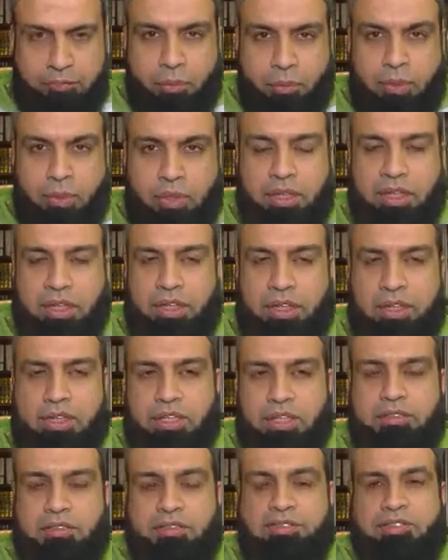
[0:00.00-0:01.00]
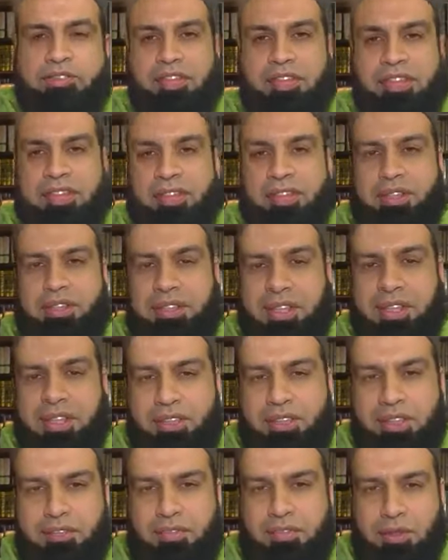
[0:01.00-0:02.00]
We're going to give,
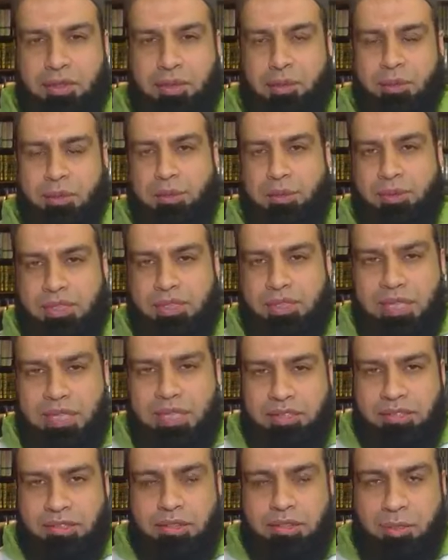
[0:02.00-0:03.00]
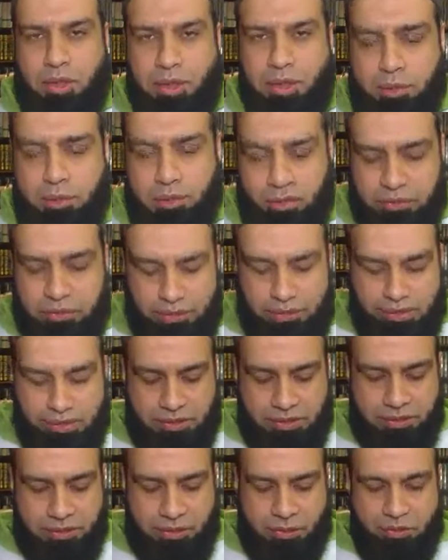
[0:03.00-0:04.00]
inshallah, a few seconds to our brothers and
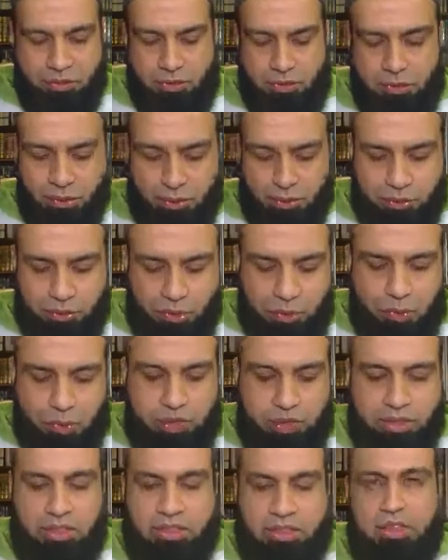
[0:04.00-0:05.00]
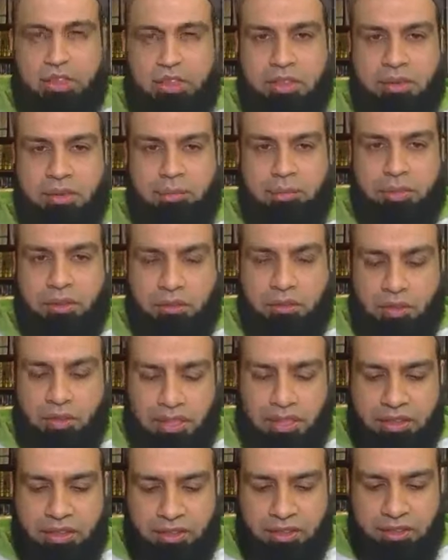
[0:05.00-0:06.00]
sisters to join in,
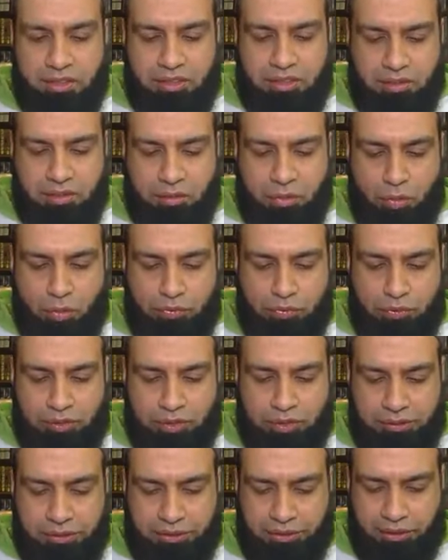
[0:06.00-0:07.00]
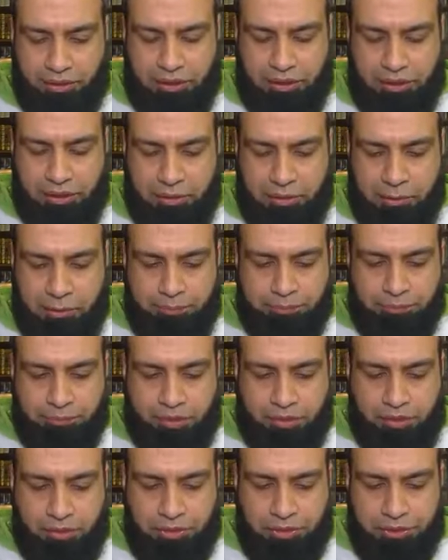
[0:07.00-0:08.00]
log in, and hopefully, inshallah,
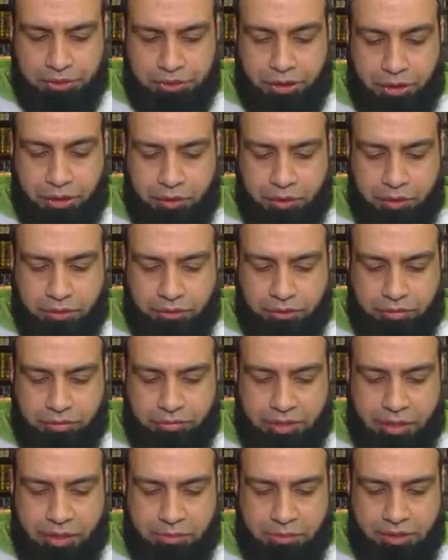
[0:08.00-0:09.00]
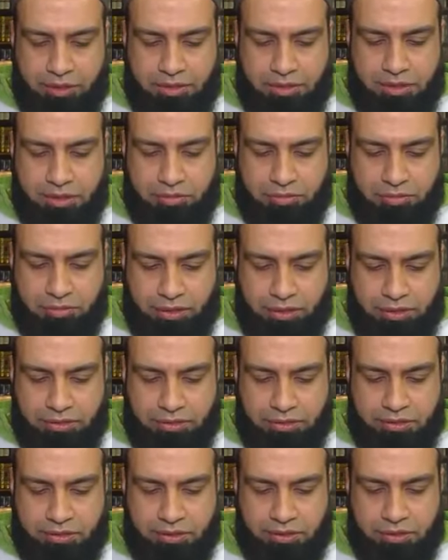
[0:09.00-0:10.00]
share with other families and
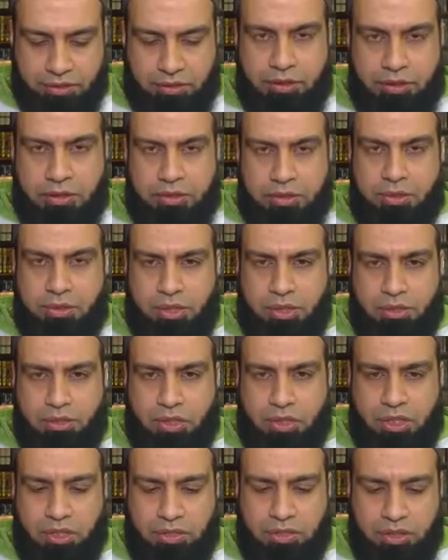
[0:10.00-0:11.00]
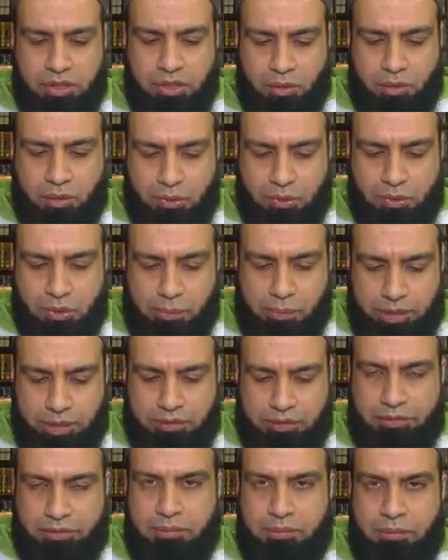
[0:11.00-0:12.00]
friends so that, inshallah, they can also
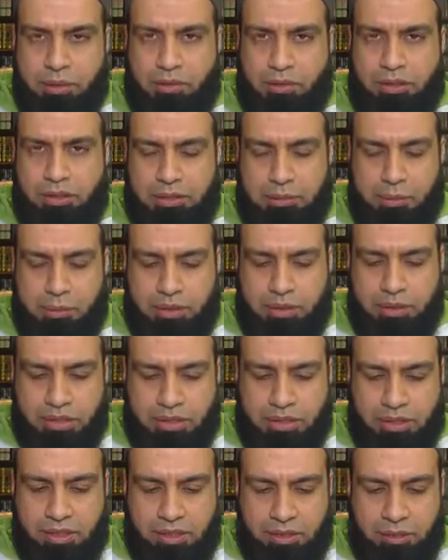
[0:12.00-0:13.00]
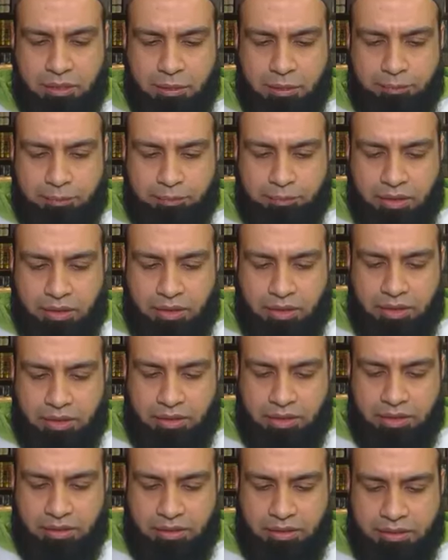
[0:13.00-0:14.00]
benefit. May Allah subhanahu wa ta'ala
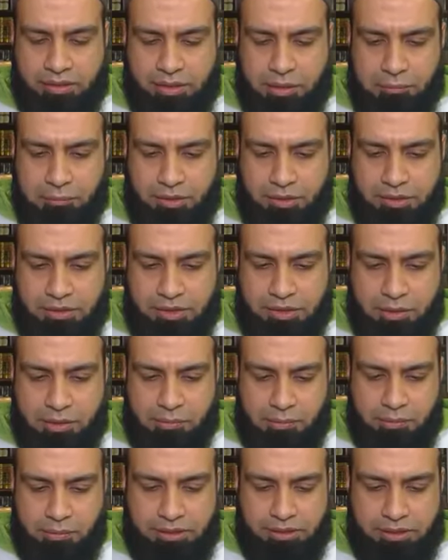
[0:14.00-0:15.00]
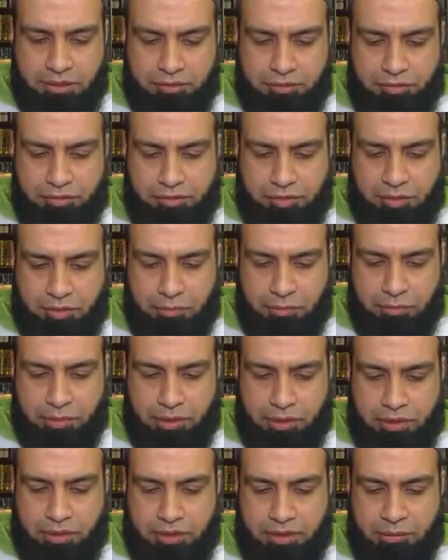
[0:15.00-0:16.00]
accept this as a means of
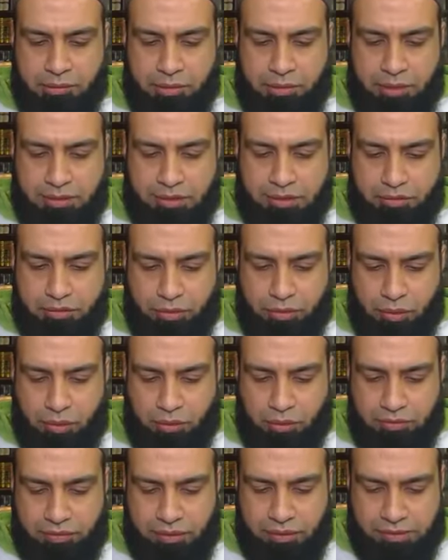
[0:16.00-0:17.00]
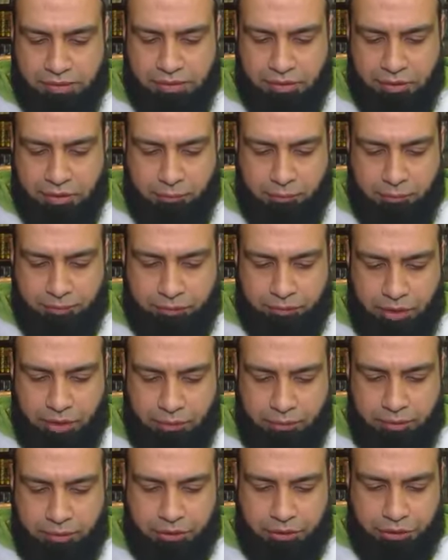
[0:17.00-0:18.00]
barakah and blessing for all of us. I'm
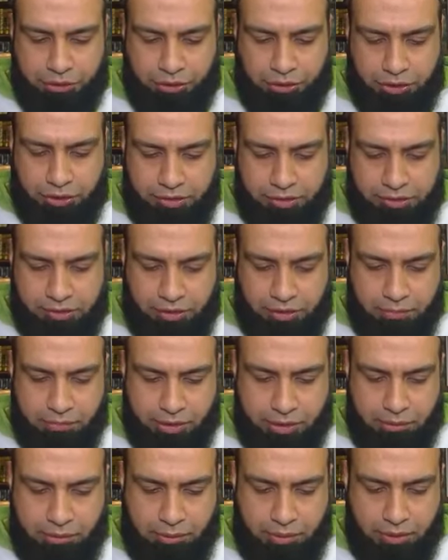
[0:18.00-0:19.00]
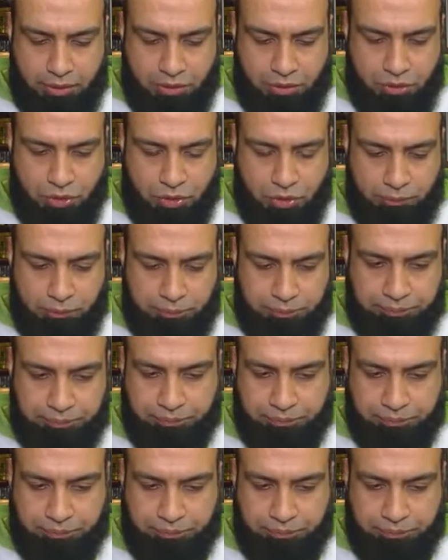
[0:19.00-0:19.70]
going to share this on my page.